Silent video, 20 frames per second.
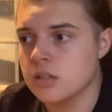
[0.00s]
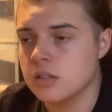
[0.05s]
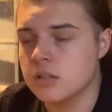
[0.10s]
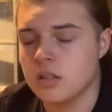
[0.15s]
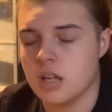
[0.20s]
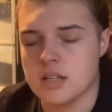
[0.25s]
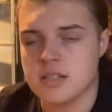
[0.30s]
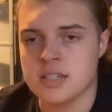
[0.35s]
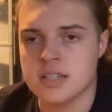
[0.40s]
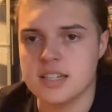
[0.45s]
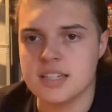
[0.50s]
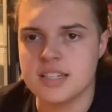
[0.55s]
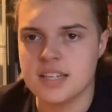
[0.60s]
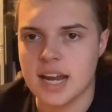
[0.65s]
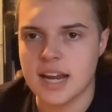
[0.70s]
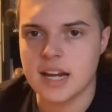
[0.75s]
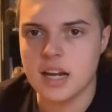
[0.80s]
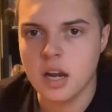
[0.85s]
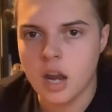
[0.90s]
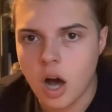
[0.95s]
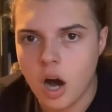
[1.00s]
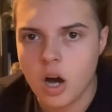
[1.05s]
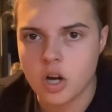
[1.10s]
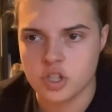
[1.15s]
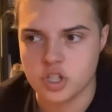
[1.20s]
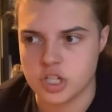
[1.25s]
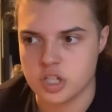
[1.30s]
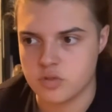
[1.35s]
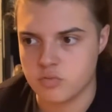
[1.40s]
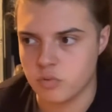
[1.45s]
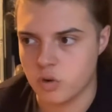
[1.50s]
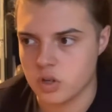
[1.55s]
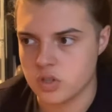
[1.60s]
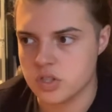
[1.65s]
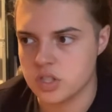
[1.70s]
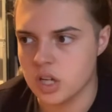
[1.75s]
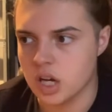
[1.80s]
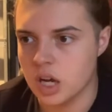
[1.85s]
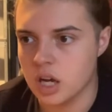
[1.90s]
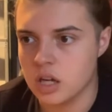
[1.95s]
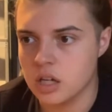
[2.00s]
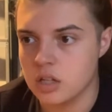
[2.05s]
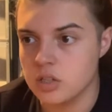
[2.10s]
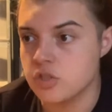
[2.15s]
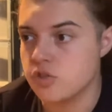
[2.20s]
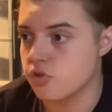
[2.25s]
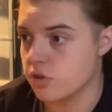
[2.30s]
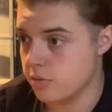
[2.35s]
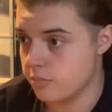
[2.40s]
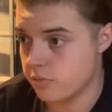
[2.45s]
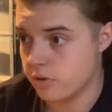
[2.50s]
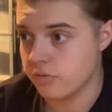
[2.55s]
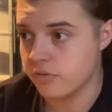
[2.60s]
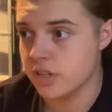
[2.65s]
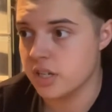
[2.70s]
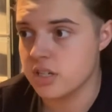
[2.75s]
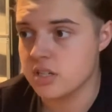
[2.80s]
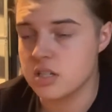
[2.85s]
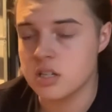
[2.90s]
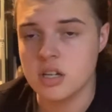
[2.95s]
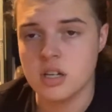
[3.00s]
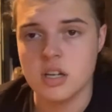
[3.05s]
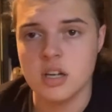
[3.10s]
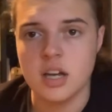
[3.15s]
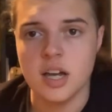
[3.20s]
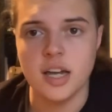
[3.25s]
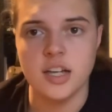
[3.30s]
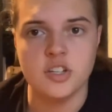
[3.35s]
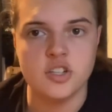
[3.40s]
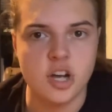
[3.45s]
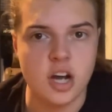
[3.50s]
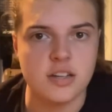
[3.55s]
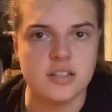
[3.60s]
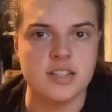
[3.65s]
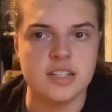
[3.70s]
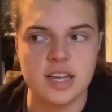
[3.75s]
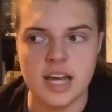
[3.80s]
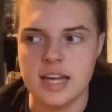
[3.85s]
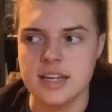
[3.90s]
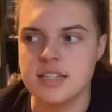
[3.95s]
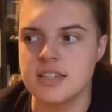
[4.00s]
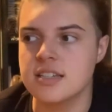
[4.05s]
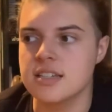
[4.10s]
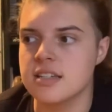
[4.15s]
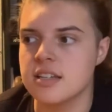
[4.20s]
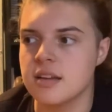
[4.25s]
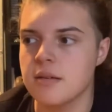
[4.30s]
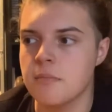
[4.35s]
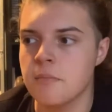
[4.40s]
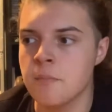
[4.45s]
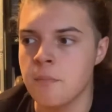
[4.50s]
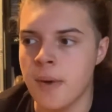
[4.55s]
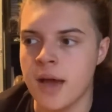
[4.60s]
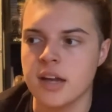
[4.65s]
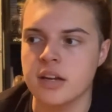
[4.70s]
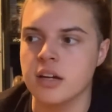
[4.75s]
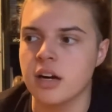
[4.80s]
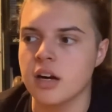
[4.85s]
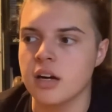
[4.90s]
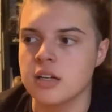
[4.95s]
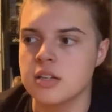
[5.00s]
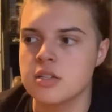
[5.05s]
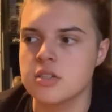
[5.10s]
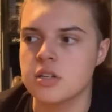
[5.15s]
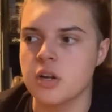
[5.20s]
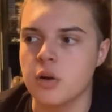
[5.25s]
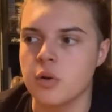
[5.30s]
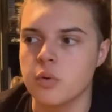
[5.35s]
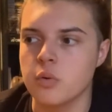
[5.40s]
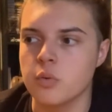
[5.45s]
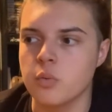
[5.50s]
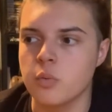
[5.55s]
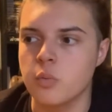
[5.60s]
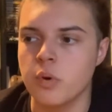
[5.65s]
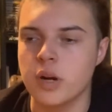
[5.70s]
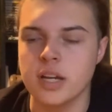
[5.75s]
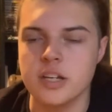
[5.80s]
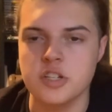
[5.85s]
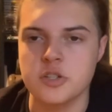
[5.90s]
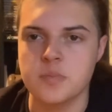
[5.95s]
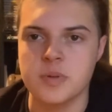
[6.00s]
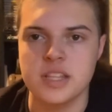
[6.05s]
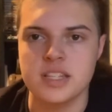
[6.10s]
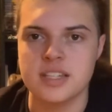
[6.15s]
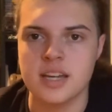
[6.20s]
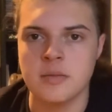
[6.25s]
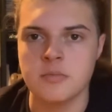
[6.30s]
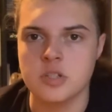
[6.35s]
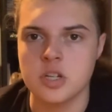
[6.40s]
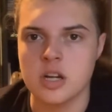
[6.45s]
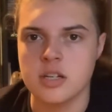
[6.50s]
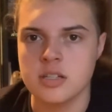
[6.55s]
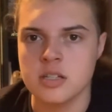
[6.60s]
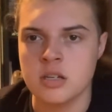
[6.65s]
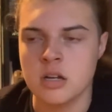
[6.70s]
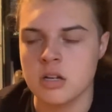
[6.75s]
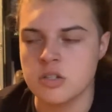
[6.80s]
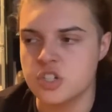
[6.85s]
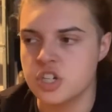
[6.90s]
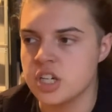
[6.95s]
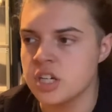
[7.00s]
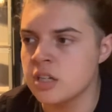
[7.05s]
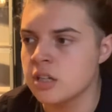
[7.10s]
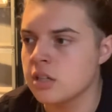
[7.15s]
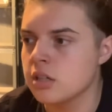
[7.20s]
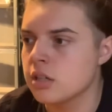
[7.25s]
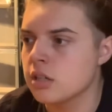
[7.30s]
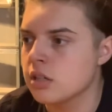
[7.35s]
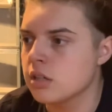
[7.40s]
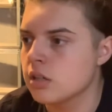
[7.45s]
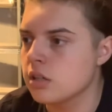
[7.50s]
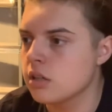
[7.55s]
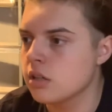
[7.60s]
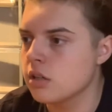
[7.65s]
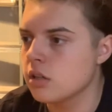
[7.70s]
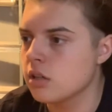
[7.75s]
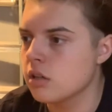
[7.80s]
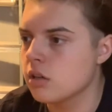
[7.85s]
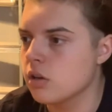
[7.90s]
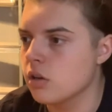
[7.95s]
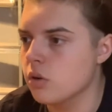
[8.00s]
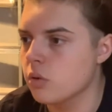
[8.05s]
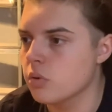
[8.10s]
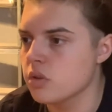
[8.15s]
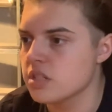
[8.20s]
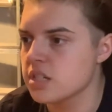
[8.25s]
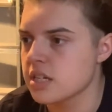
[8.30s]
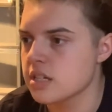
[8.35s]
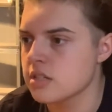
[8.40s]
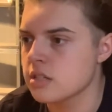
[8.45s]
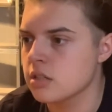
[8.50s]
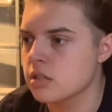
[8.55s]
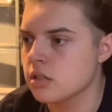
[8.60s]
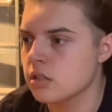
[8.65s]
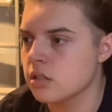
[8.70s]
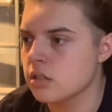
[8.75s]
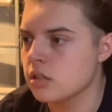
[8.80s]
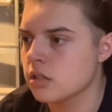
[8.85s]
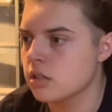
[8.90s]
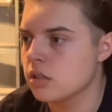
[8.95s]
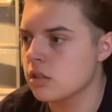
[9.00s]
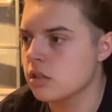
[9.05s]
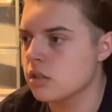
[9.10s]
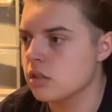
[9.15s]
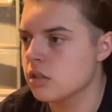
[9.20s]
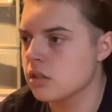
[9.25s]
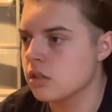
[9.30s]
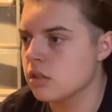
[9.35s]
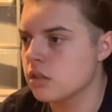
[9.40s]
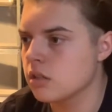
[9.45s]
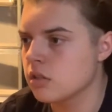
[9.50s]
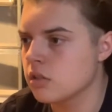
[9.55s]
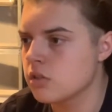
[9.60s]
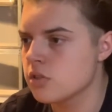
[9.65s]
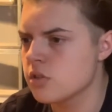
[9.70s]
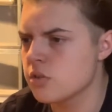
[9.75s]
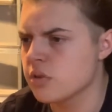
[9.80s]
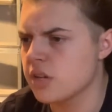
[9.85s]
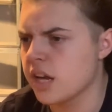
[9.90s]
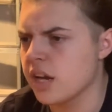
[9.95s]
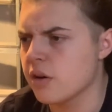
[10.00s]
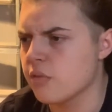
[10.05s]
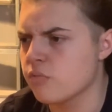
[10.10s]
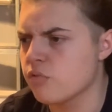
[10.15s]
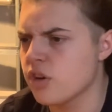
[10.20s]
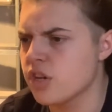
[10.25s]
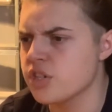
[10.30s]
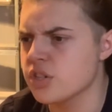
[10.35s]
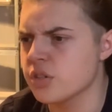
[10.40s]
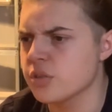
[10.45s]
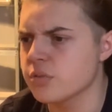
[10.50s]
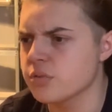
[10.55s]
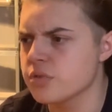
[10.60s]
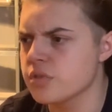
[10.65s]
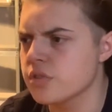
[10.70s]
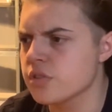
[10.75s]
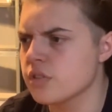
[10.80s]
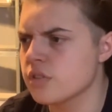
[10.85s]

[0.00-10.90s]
Doesn't say largest roster, Street Profits. It just says mega. So will it just be the same size as last year? Or what's this? 2K Originals.